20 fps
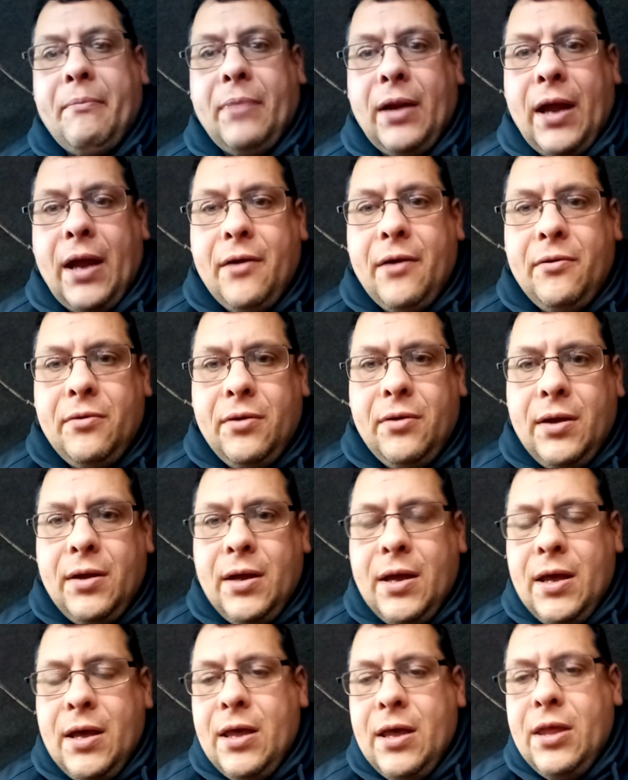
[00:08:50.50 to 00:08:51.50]
below.
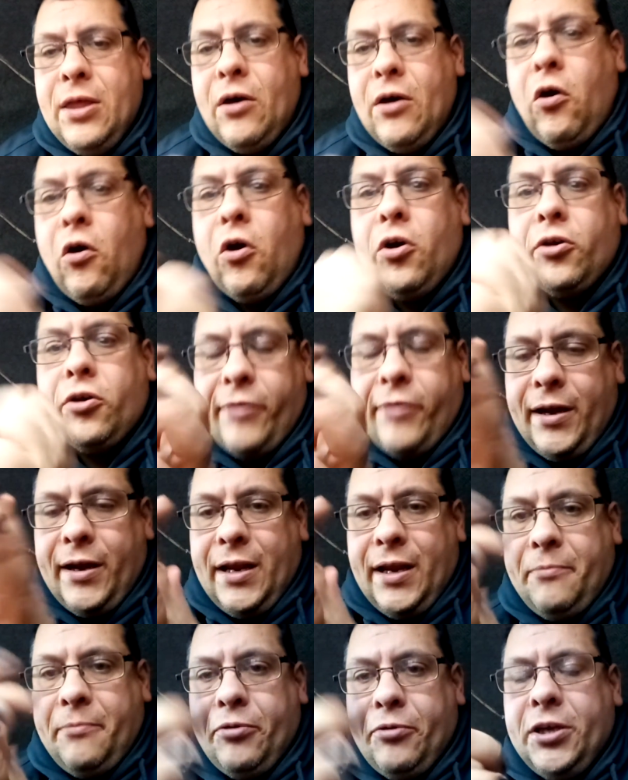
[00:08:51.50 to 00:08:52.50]
They're all
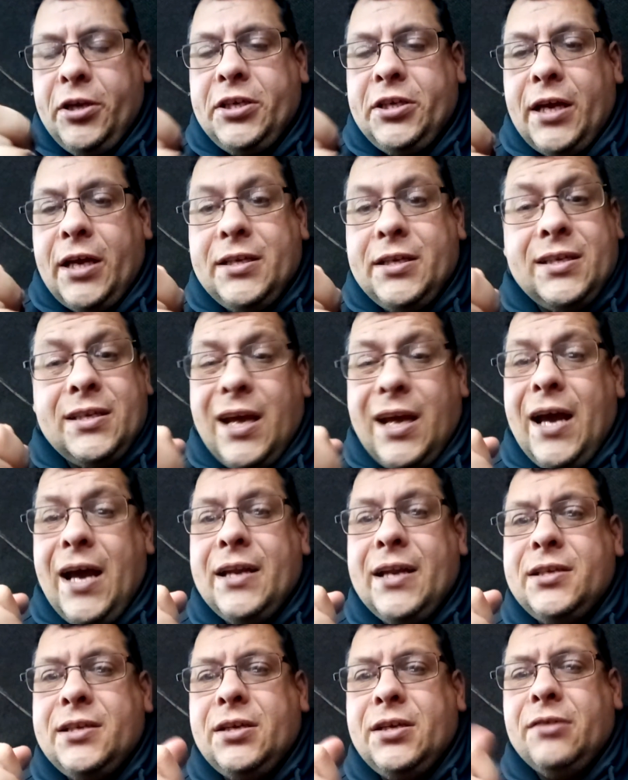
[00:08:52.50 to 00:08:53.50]
greatly appreciated.
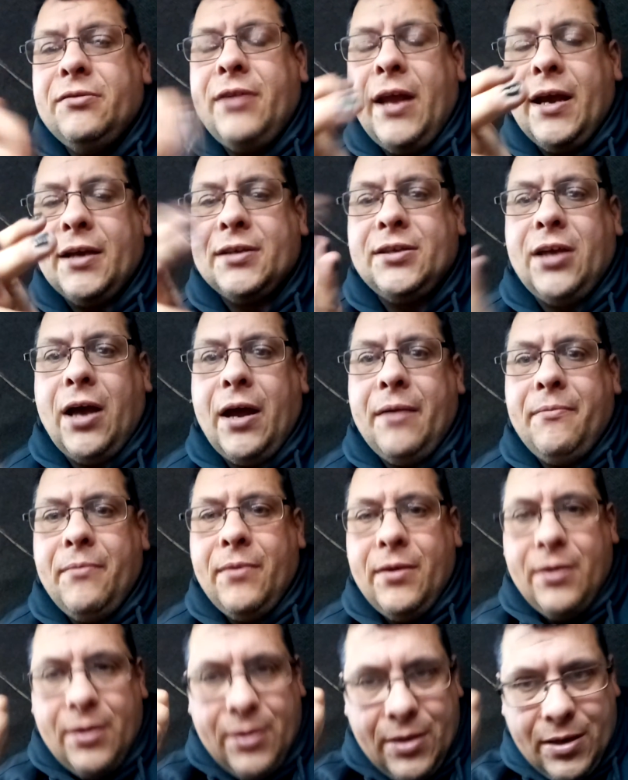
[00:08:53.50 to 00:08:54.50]
And until next time,
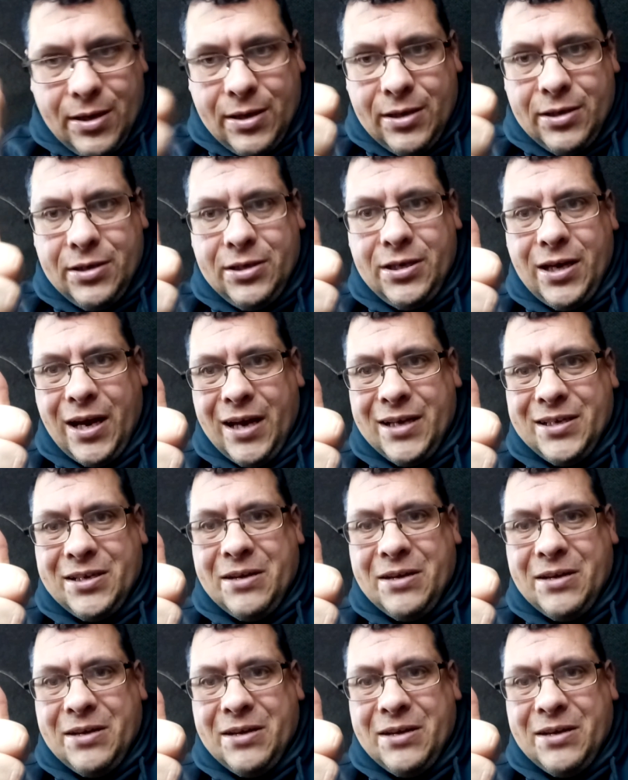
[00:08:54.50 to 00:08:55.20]
cheers,